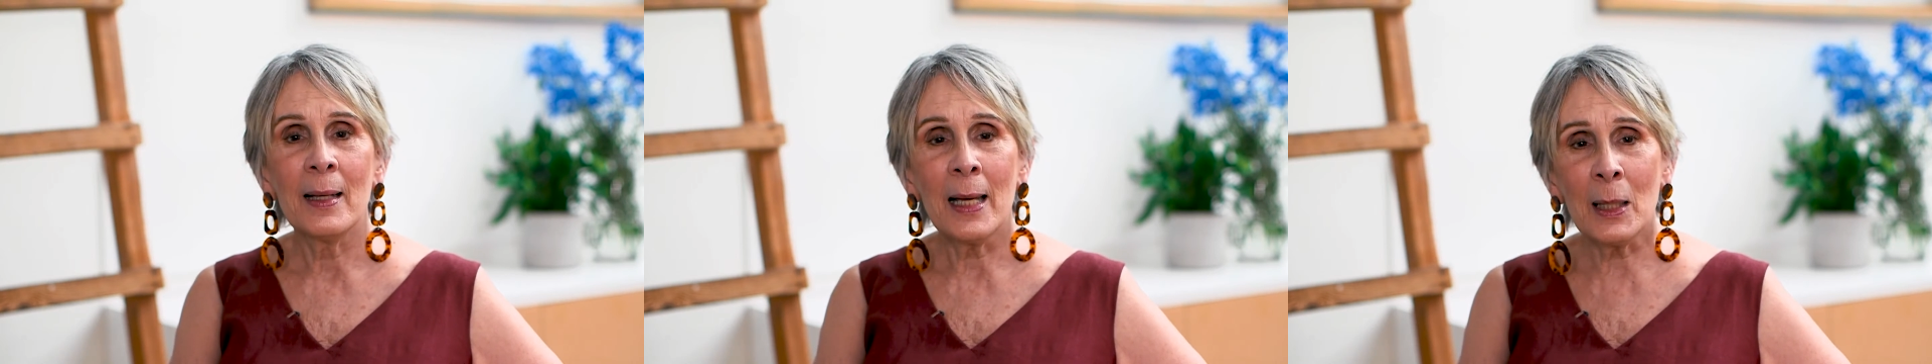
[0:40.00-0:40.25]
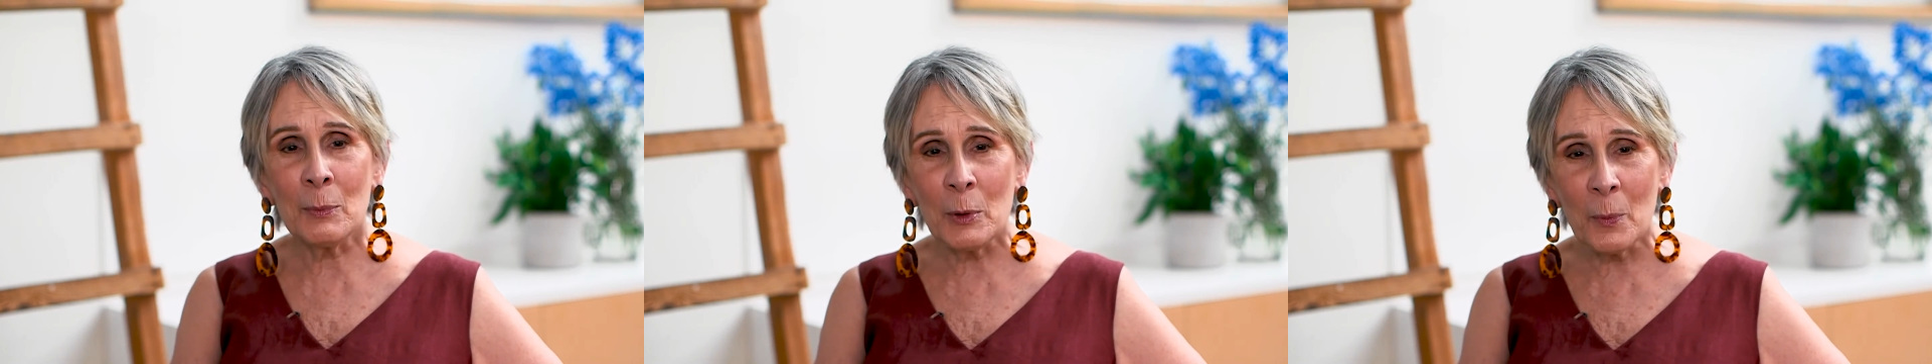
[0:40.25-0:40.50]

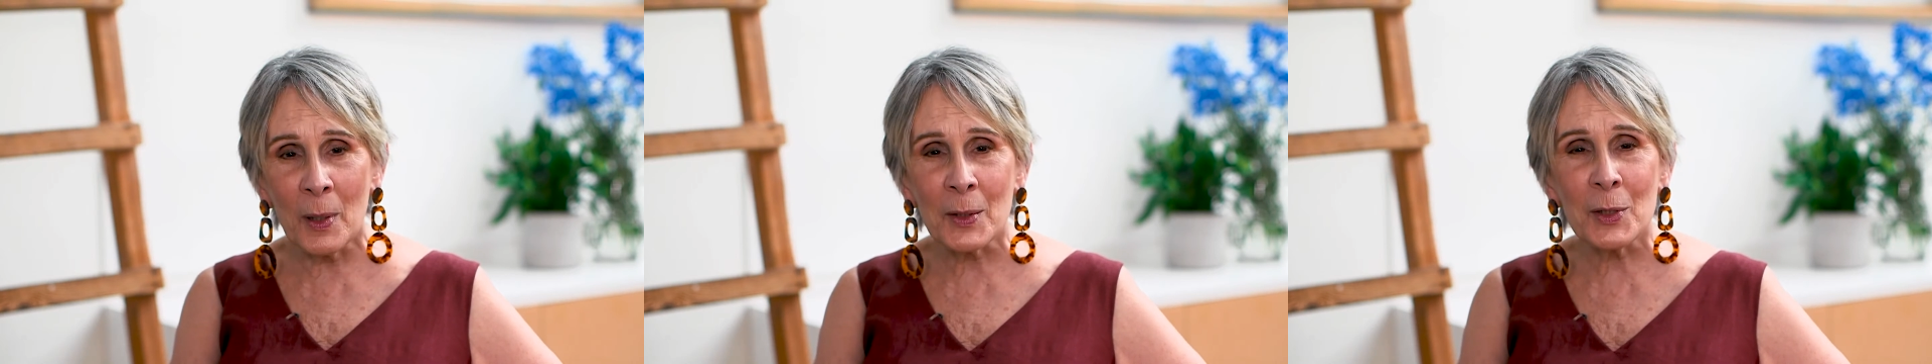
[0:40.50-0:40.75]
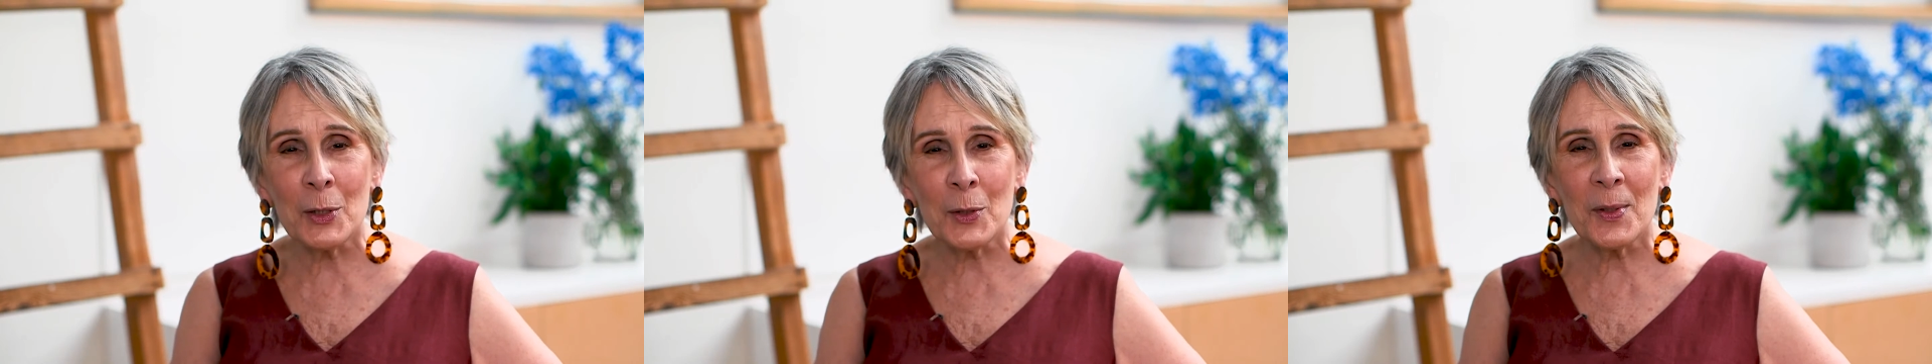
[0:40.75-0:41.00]
And we
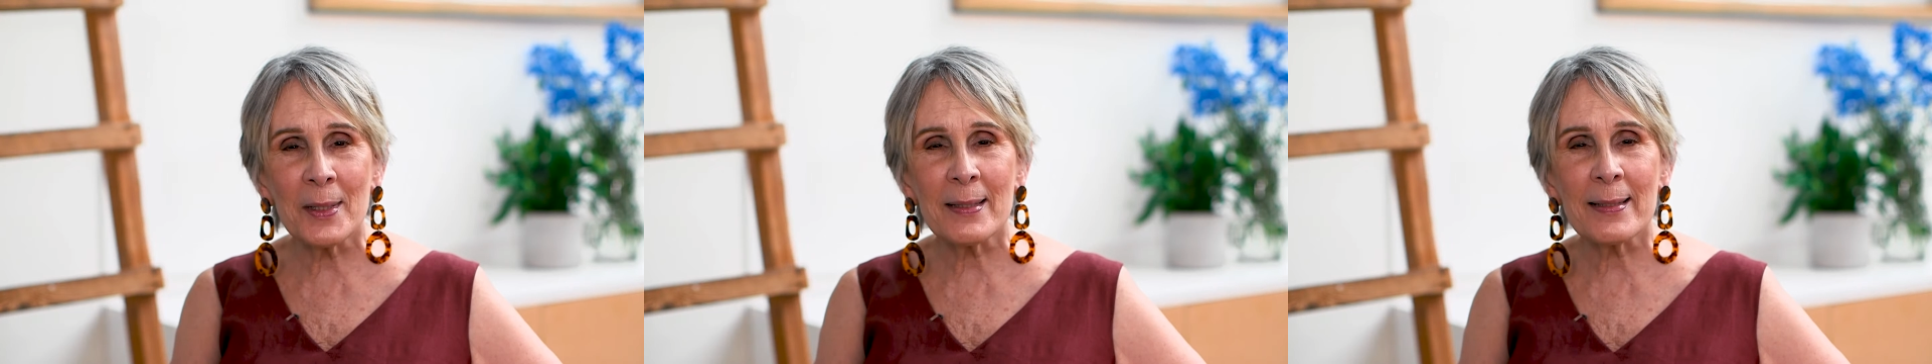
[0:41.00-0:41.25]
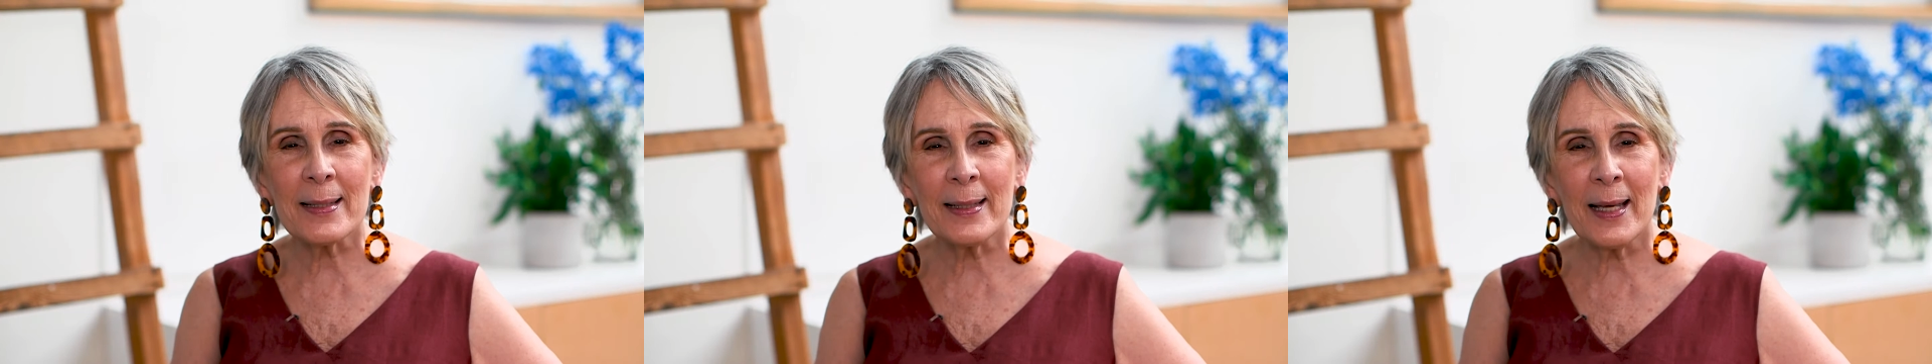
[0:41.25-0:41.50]
want to do
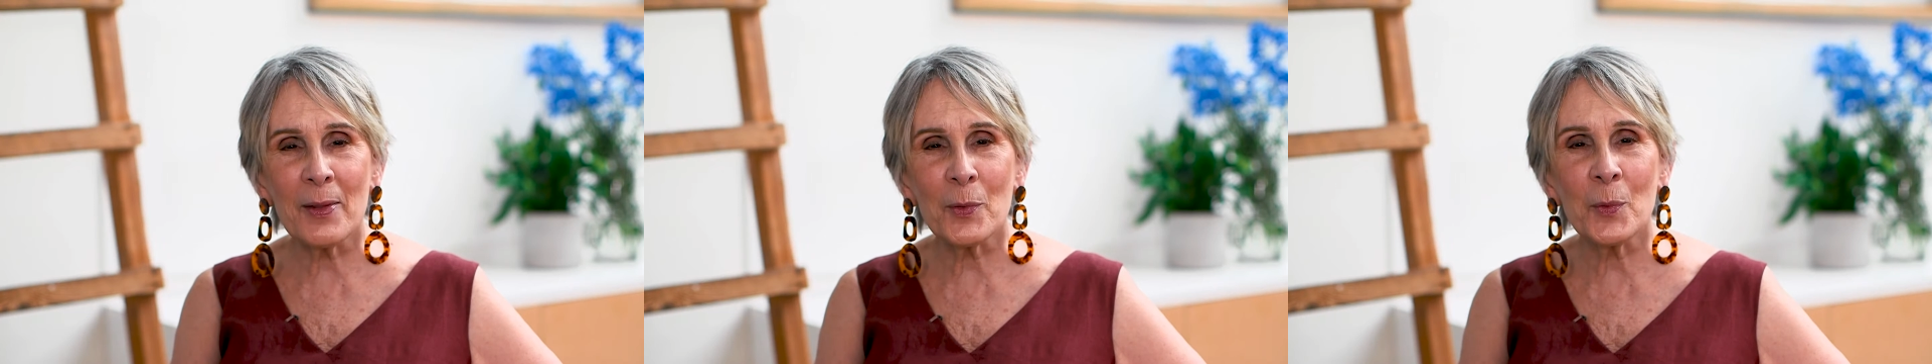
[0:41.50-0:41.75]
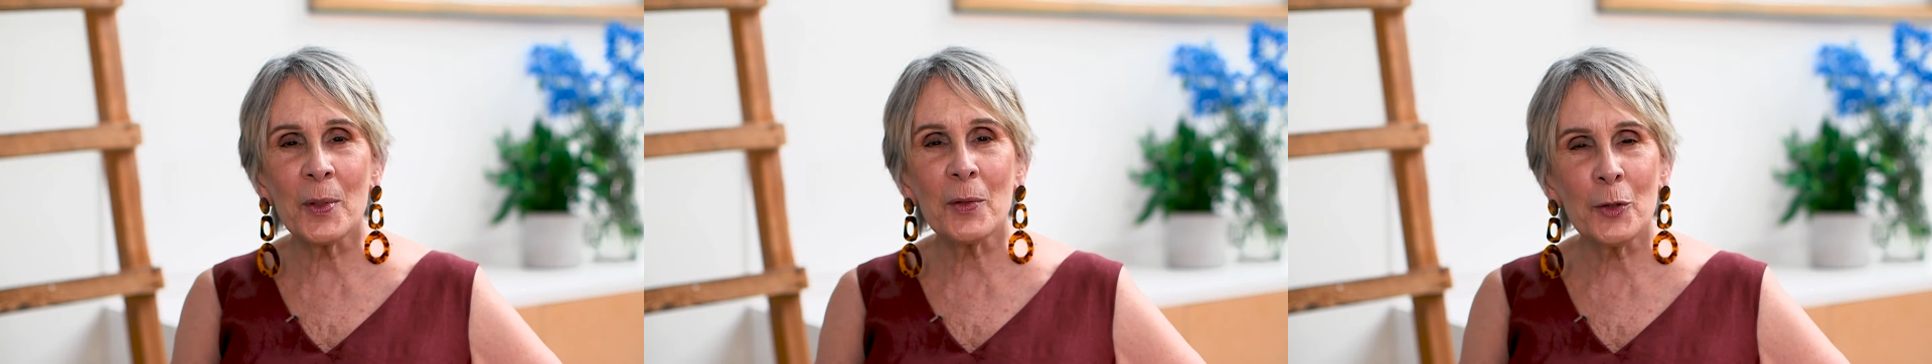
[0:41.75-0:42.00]
this
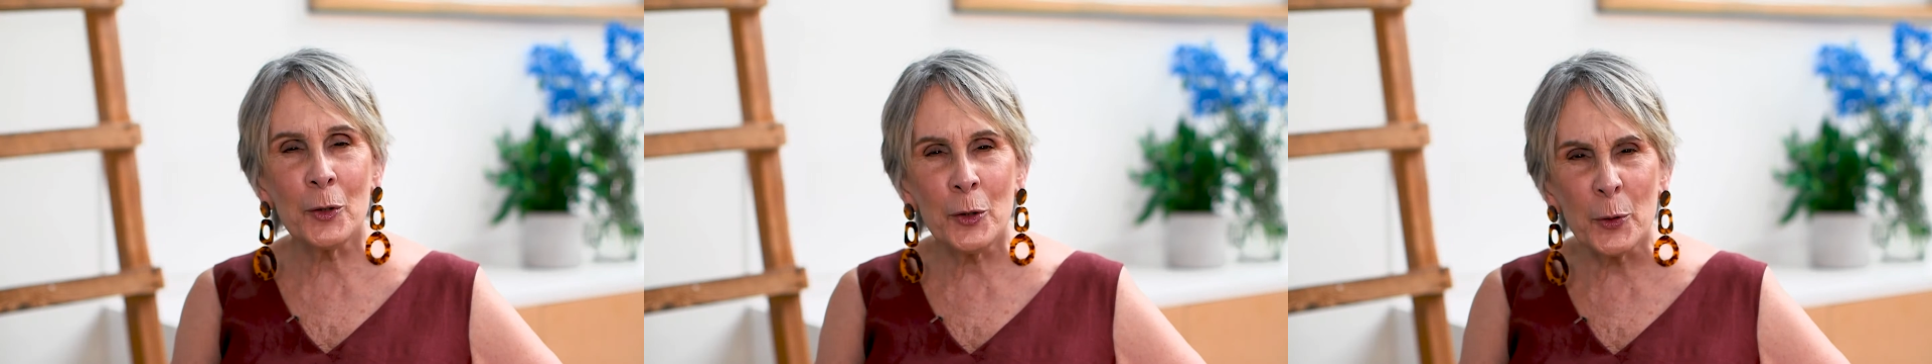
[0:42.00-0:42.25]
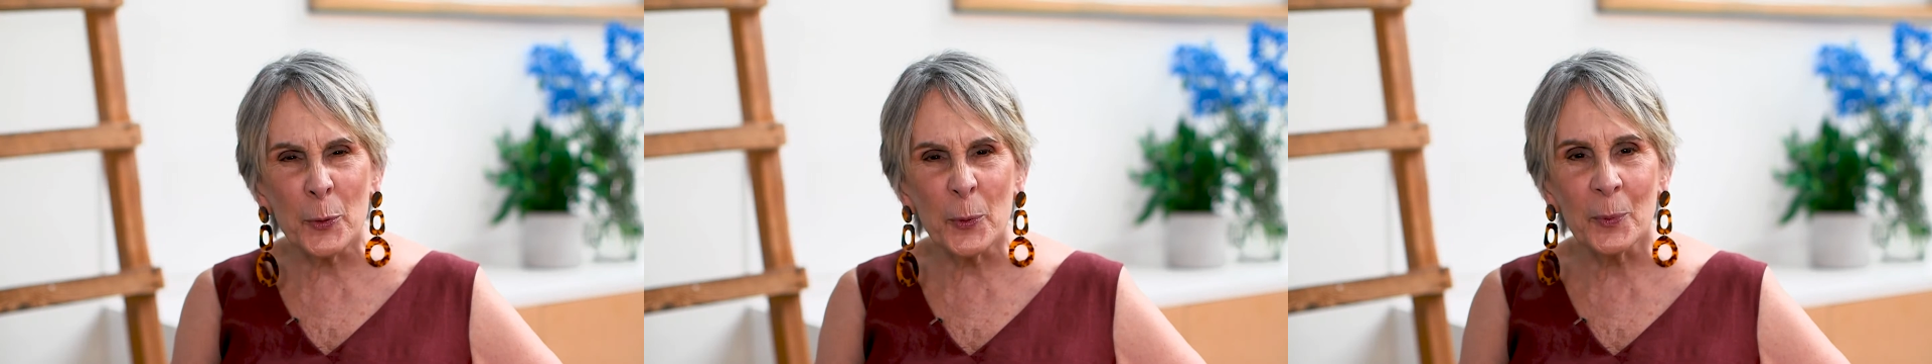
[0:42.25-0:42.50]
together with
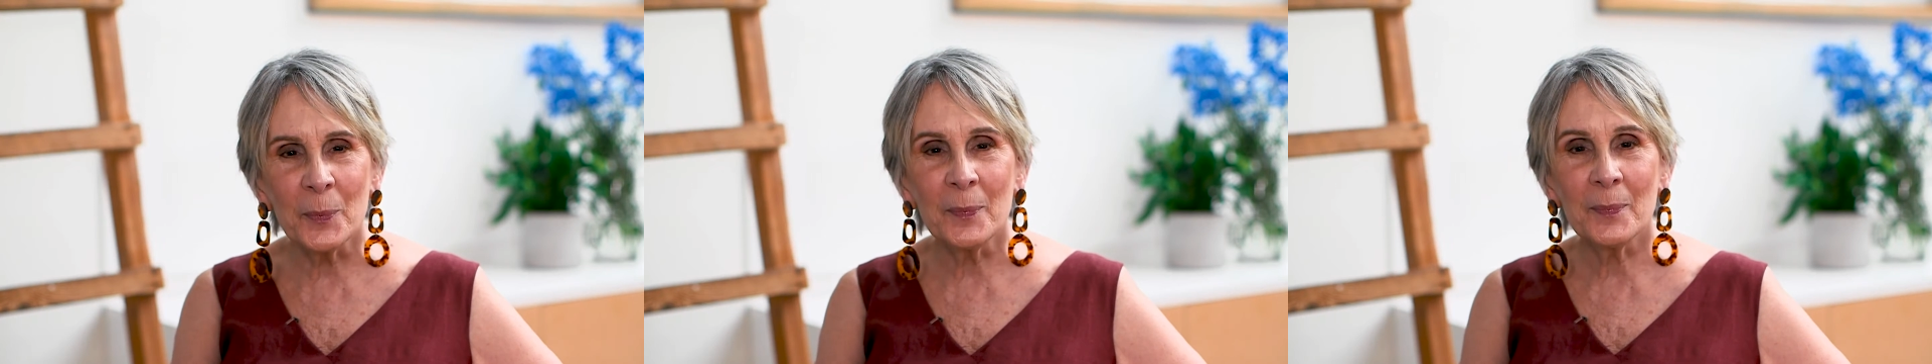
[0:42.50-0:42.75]
you.